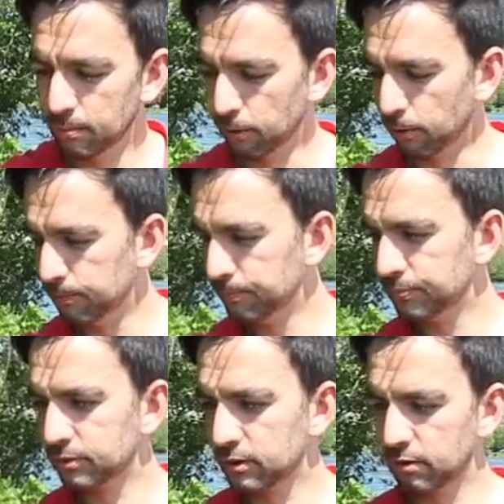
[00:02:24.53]
But
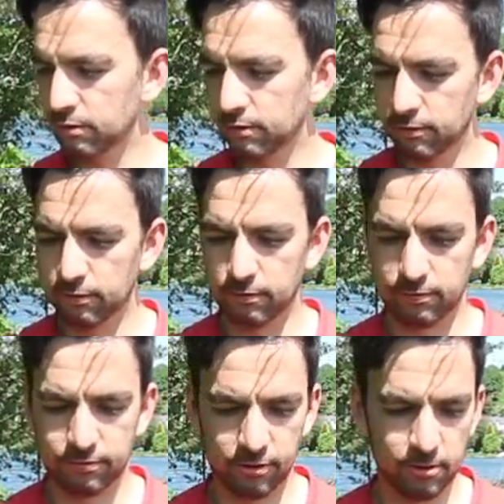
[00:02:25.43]

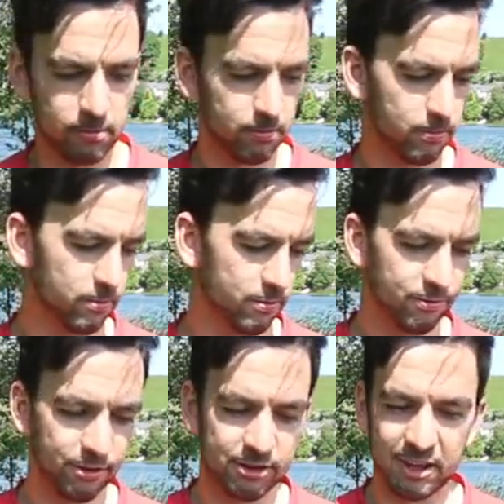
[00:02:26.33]
for
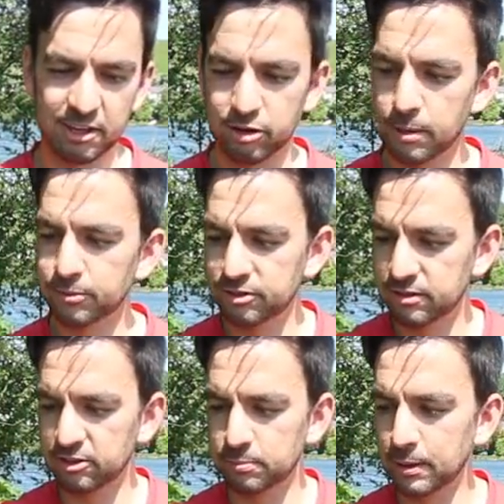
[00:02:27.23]
day trips,
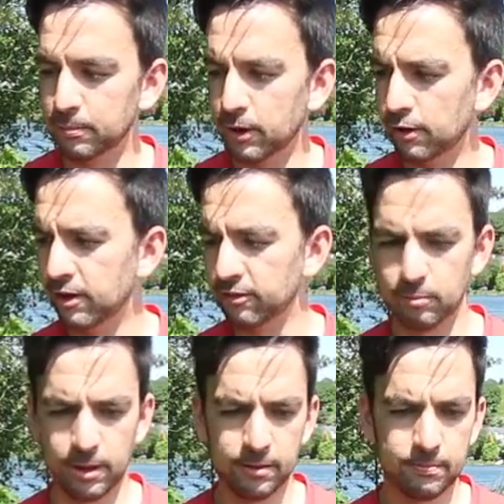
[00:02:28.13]
it's been perfect
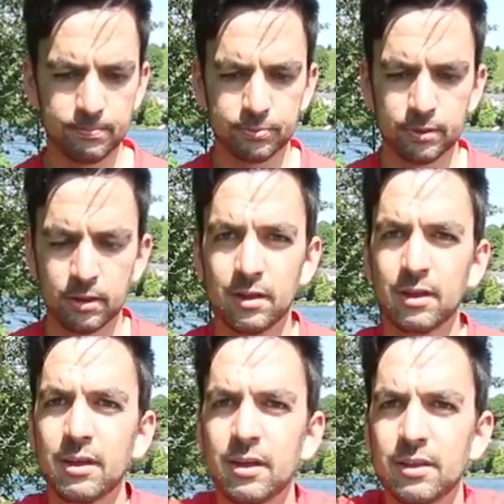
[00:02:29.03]
for me.
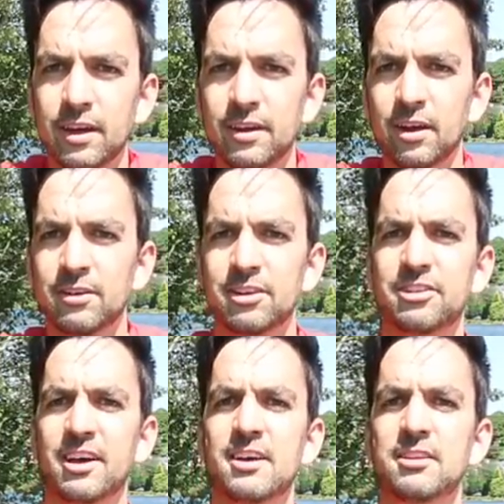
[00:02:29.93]
And on the
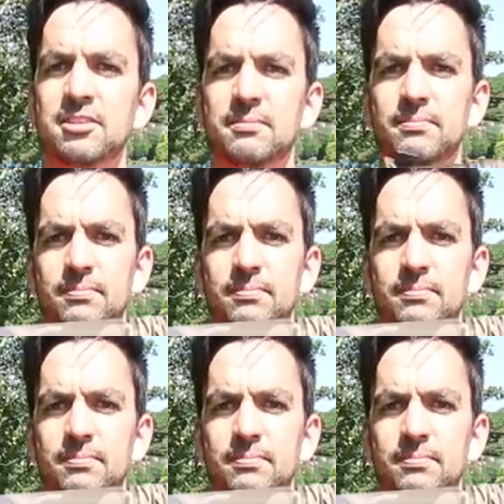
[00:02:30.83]
side,